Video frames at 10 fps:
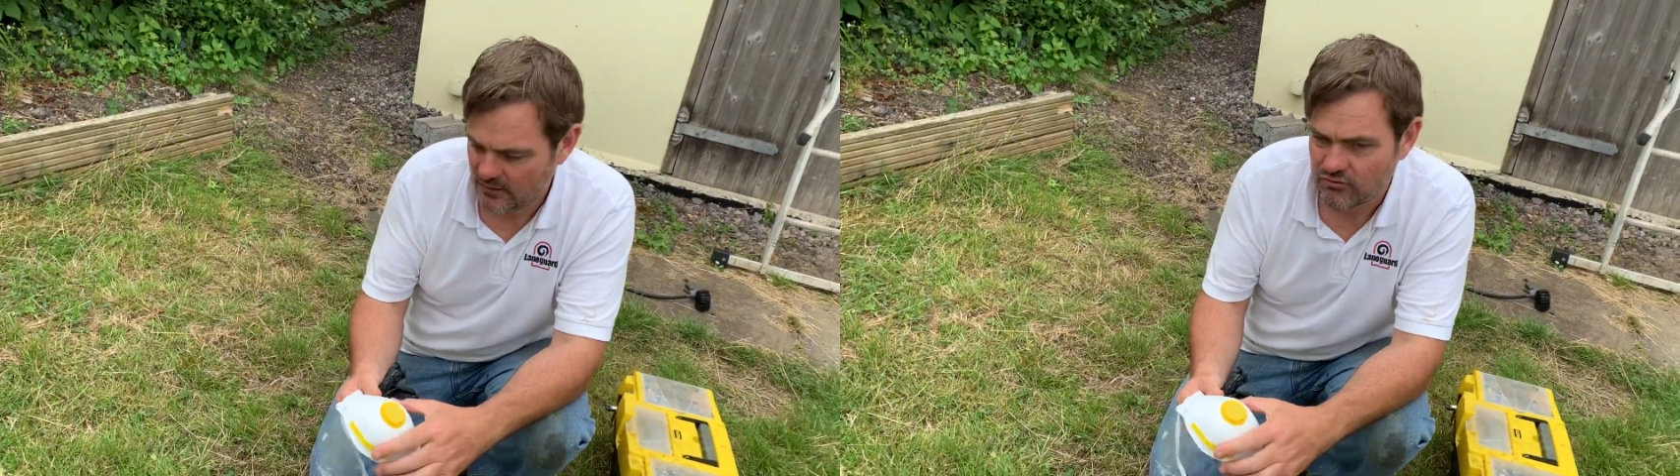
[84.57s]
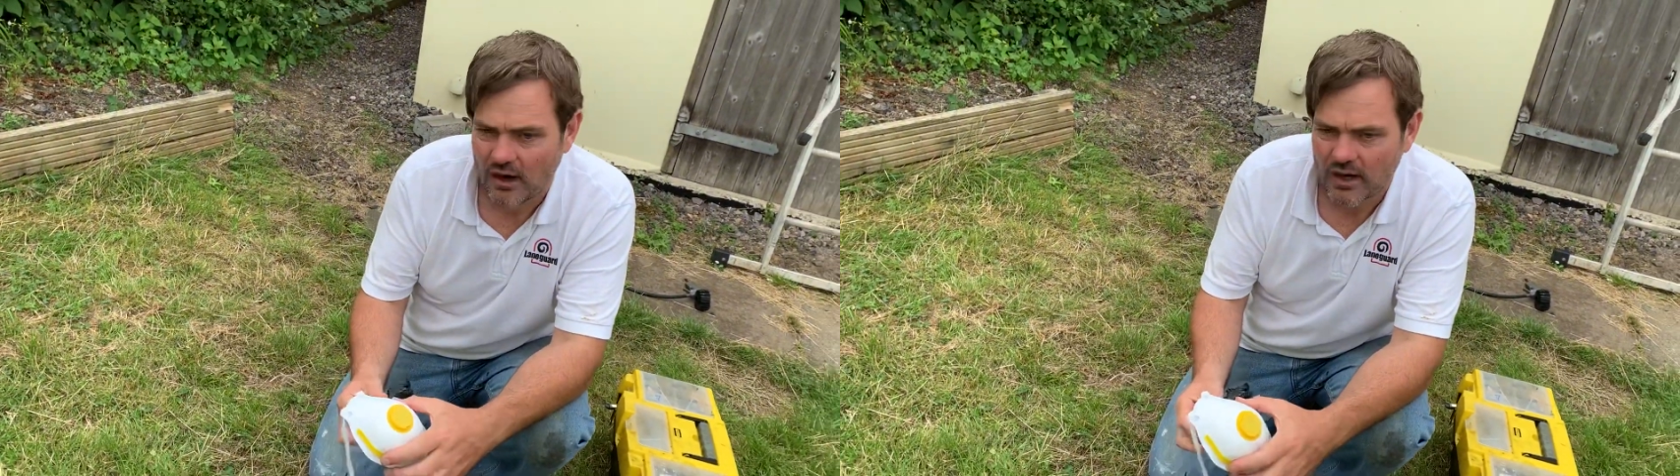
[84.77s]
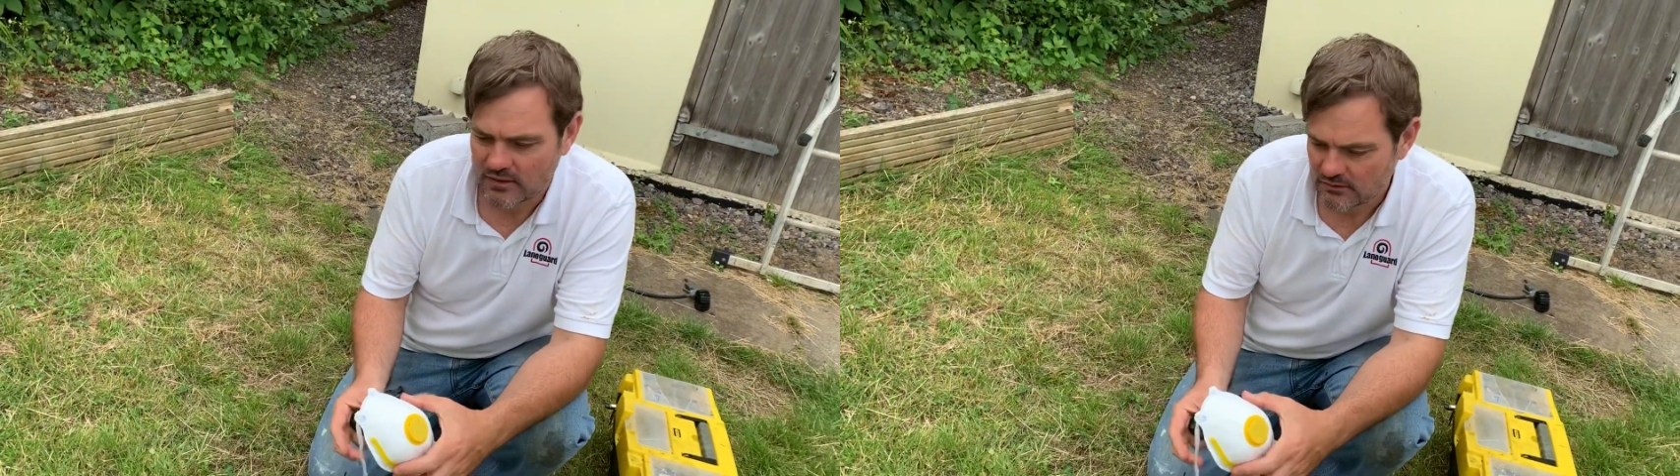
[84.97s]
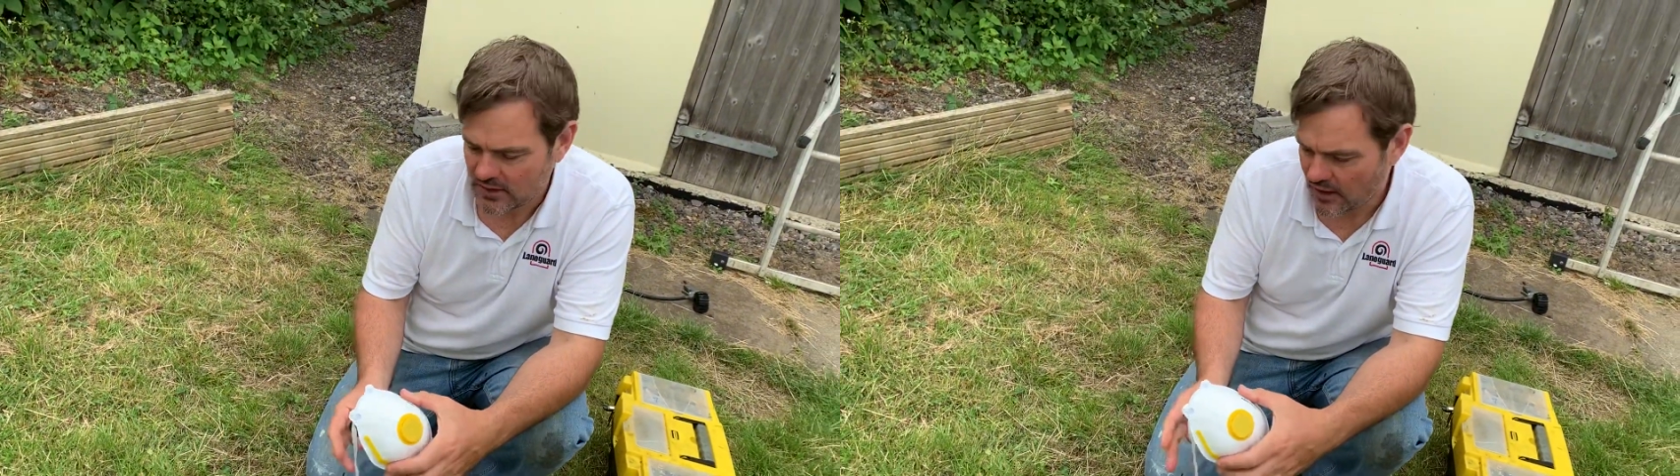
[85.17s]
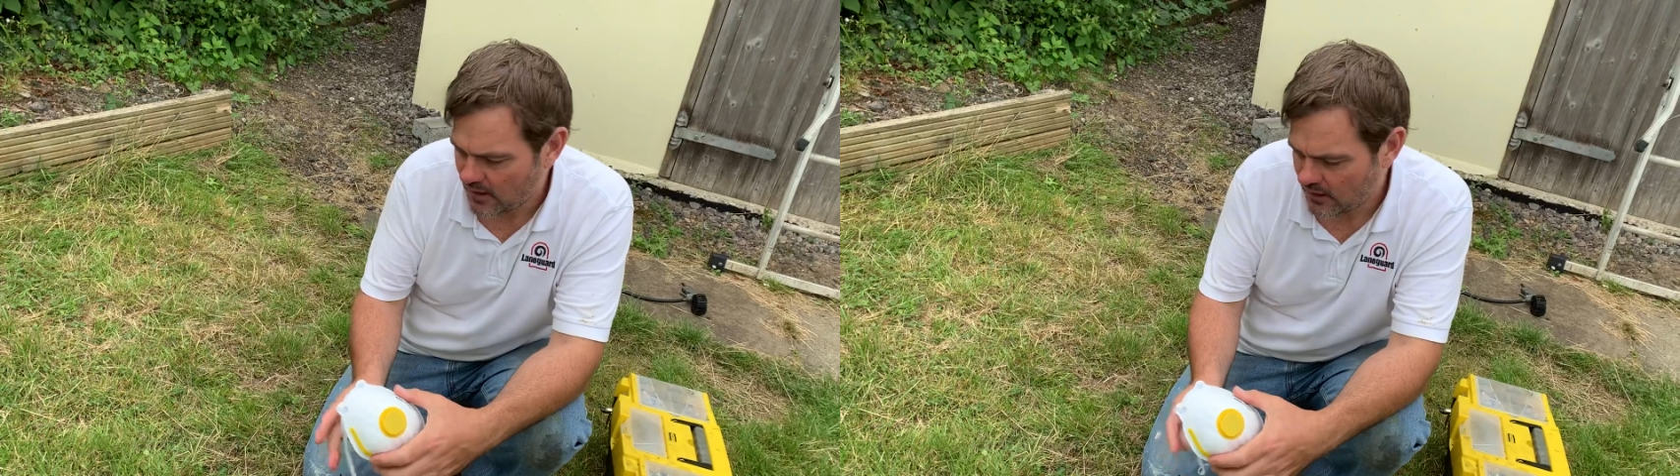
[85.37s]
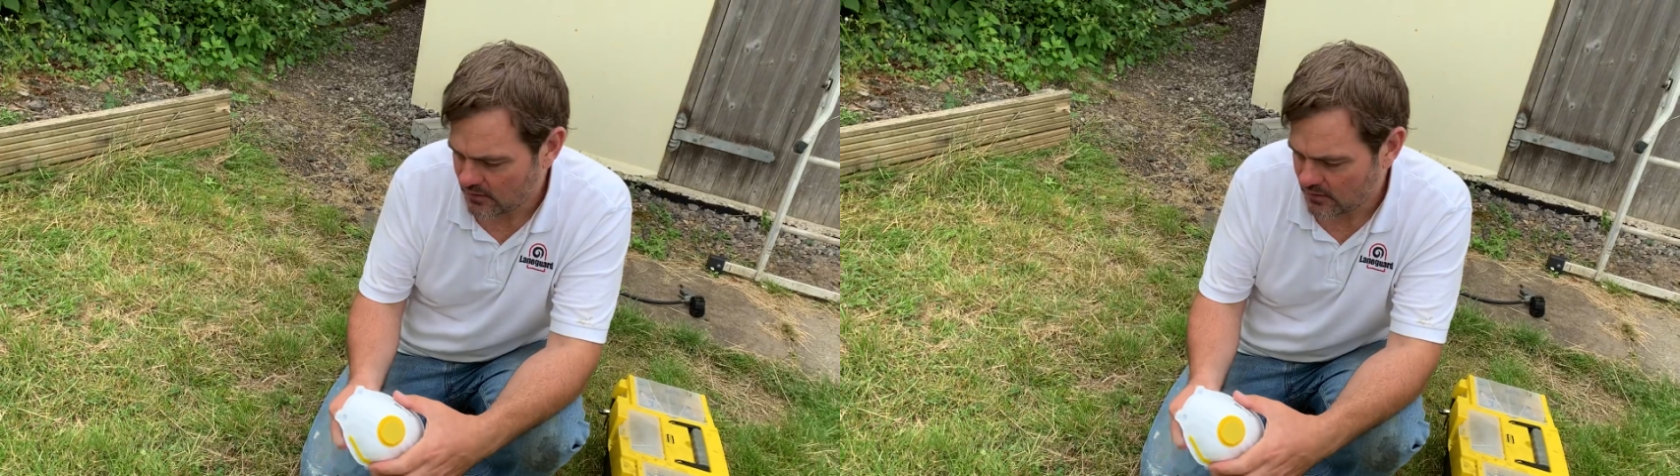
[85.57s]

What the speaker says: truck or a car